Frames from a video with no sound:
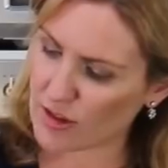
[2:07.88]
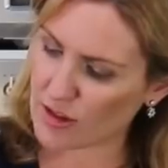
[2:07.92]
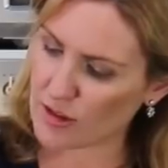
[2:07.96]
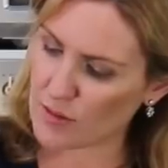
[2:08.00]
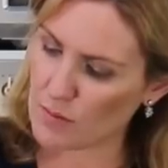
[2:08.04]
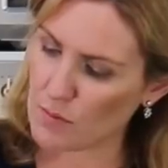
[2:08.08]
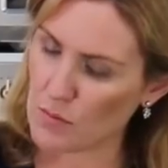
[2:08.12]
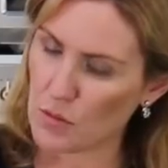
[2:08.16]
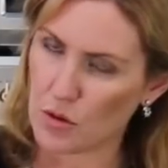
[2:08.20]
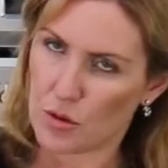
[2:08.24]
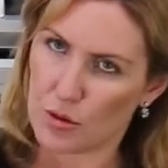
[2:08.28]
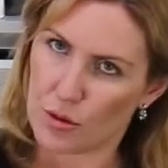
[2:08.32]

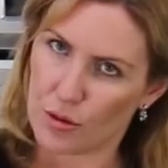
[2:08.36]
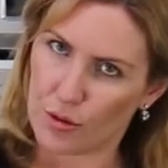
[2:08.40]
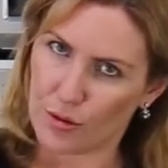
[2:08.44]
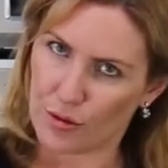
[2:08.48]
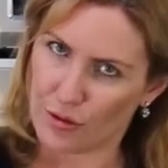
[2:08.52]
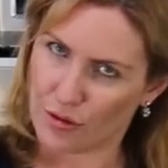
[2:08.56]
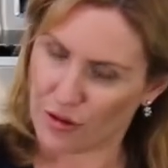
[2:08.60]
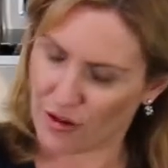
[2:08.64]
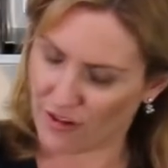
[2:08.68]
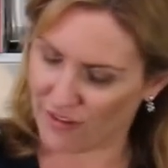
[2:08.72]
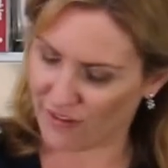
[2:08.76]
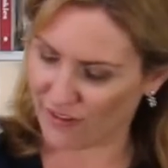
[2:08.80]

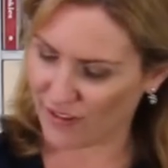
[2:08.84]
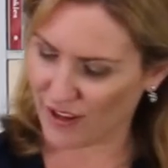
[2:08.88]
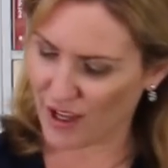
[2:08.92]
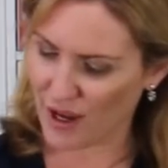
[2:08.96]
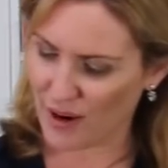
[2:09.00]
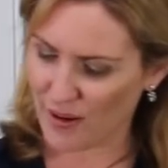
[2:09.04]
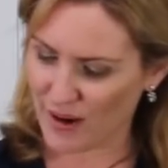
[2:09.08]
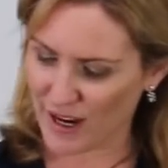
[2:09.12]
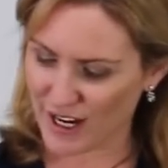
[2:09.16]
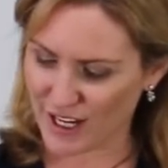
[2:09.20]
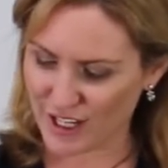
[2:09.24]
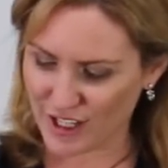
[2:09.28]
smooth
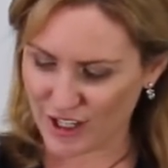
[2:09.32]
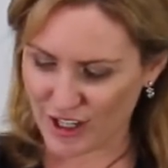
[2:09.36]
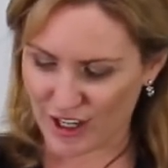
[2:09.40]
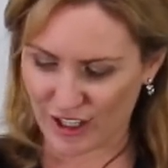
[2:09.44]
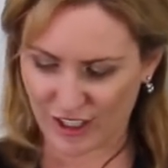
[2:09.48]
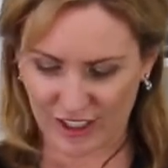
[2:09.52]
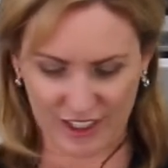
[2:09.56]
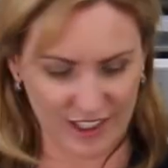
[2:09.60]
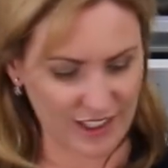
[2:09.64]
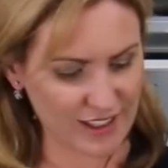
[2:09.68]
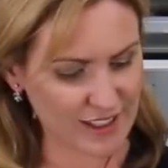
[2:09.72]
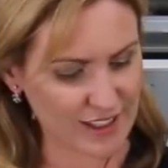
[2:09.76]
flowing
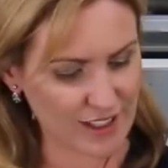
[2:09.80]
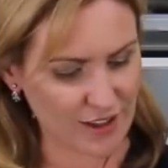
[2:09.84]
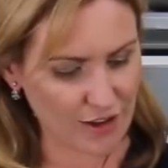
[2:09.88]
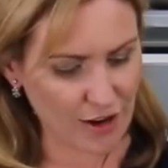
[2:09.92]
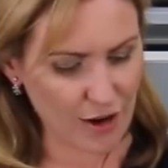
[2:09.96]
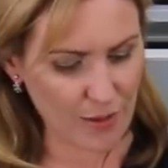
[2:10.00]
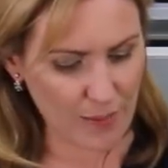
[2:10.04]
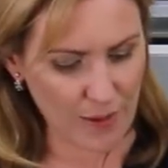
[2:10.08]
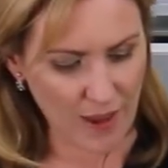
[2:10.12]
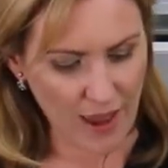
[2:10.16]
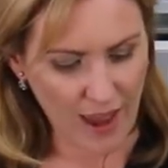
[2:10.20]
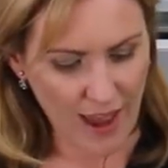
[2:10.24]
chocolate
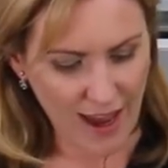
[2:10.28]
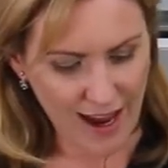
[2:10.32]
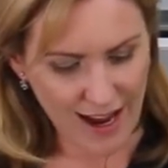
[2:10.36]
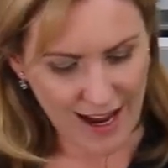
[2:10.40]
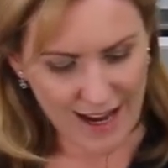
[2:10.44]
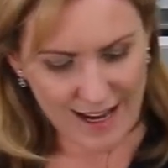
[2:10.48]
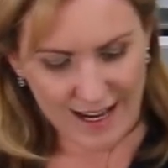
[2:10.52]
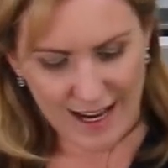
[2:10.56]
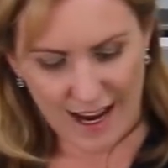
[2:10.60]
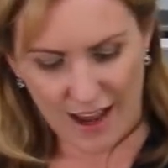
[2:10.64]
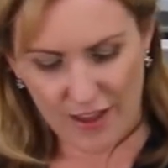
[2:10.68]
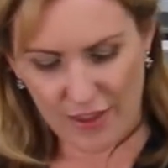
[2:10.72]
syrup.
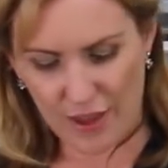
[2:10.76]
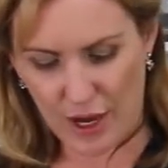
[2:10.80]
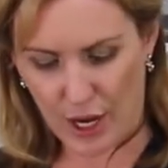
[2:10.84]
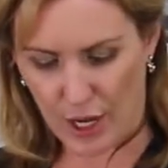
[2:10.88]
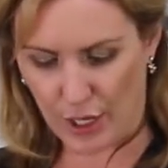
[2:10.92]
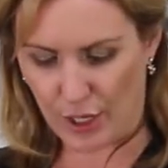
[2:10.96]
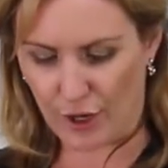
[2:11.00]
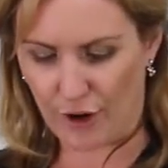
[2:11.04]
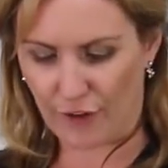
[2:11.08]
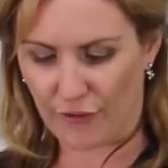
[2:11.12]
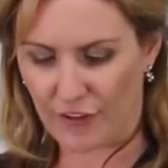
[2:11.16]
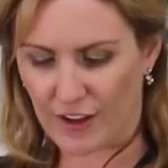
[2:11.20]
And now that
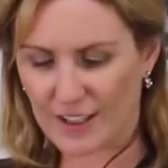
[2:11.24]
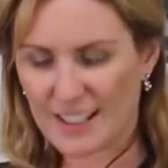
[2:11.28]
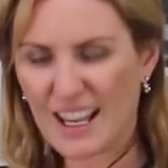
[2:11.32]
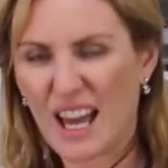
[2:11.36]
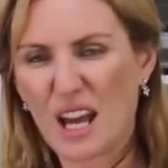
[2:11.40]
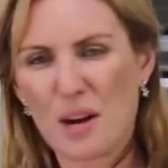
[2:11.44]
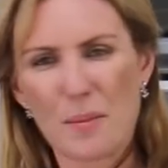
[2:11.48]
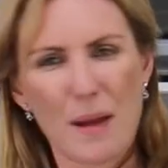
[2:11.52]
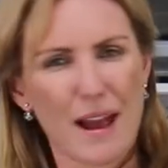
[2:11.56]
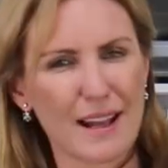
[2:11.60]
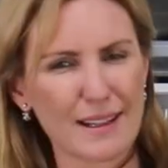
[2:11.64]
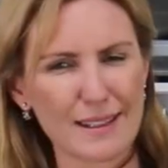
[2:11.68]
our coffee's
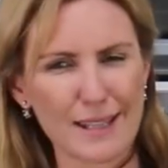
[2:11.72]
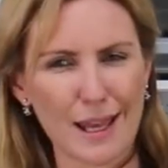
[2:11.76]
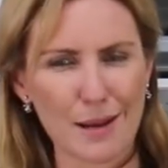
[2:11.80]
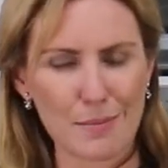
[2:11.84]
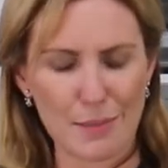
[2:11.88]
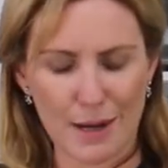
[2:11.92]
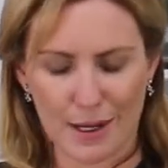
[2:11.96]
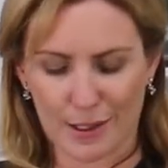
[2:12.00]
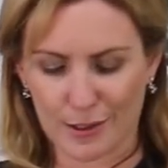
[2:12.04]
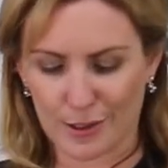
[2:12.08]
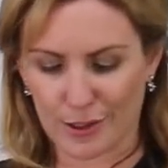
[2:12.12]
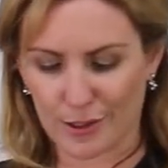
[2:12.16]
had about 10
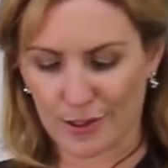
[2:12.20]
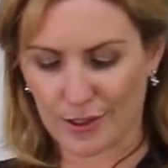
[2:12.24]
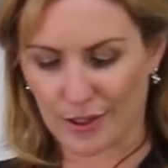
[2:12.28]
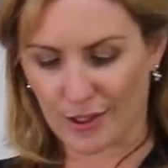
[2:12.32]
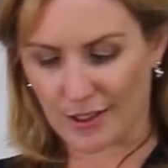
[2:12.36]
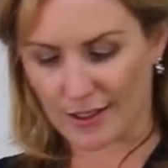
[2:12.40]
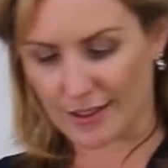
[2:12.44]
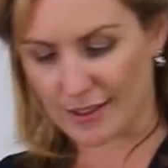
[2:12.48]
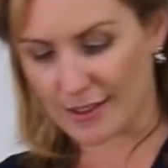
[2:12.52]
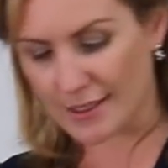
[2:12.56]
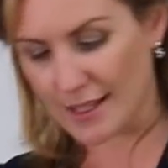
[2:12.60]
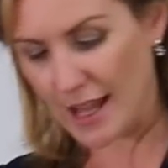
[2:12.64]
minutes or so
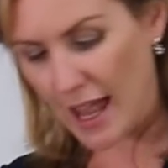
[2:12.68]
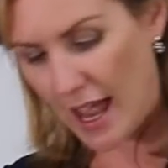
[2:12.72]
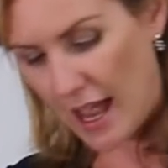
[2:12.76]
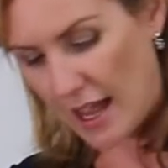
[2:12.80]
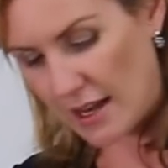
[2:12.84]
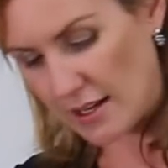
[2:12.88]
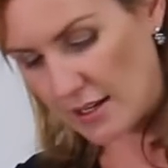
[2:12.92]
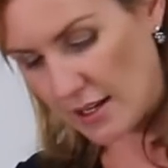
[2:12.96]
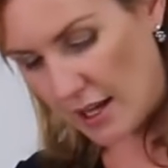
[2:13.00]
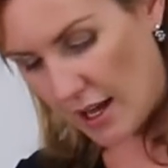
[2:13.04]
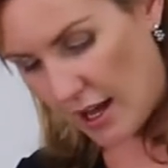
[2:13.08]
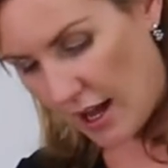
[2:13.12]
to
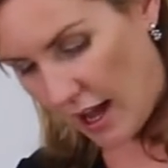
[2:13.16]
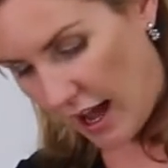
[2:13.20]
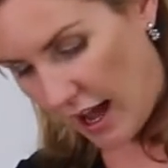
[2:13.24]
stand,